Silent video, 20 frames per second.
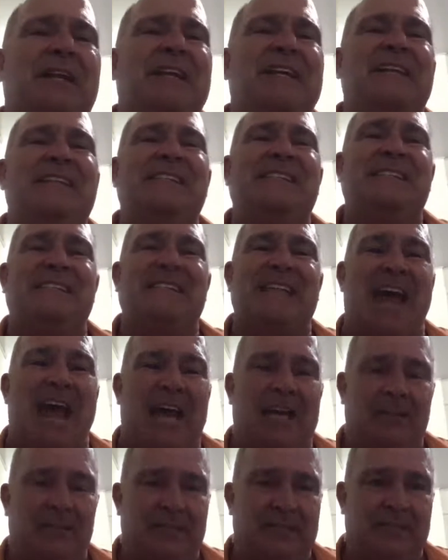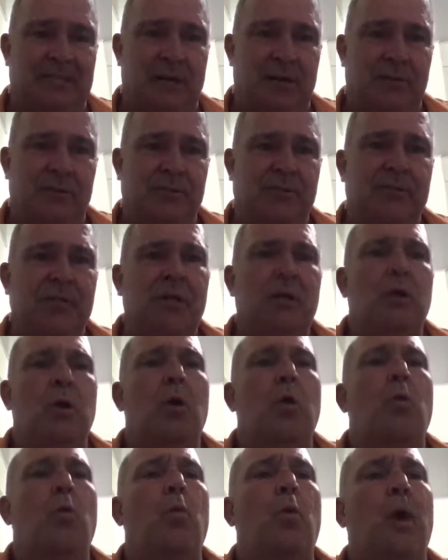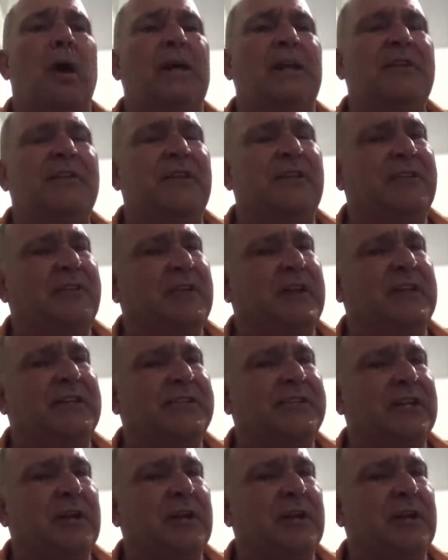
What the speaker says: exactly knows. One of the things,